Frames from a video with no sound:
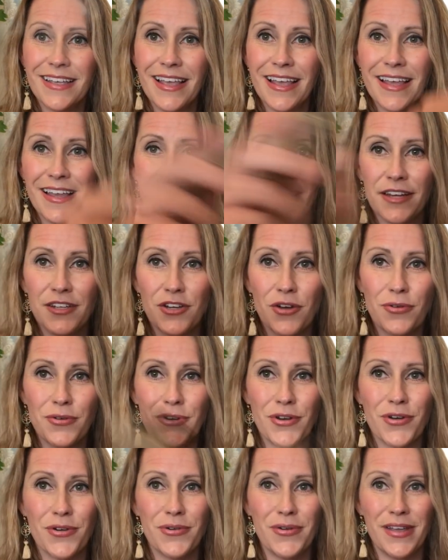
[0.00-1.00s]
And I don't
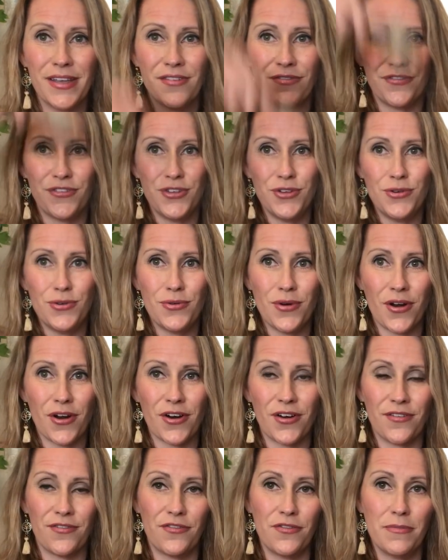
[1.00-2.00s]
know if you
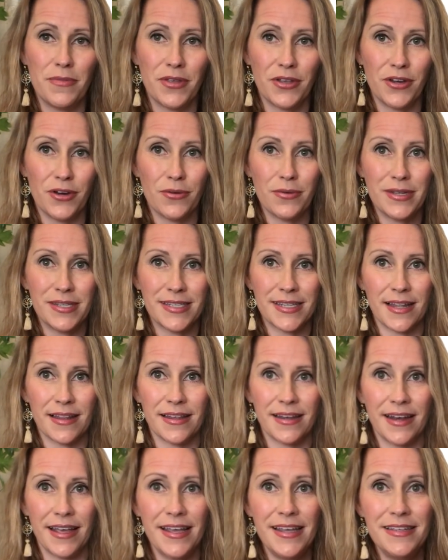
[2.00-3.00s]
are familiar with
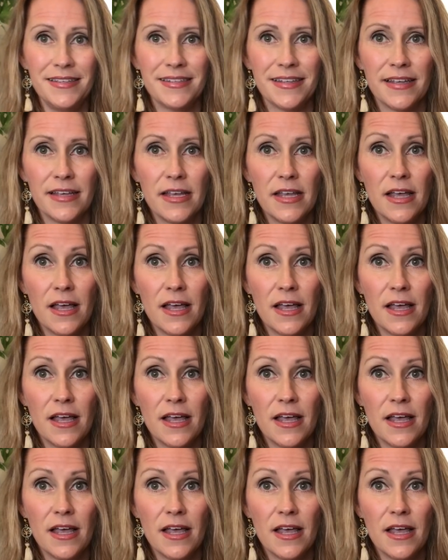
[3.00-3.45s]
selenite.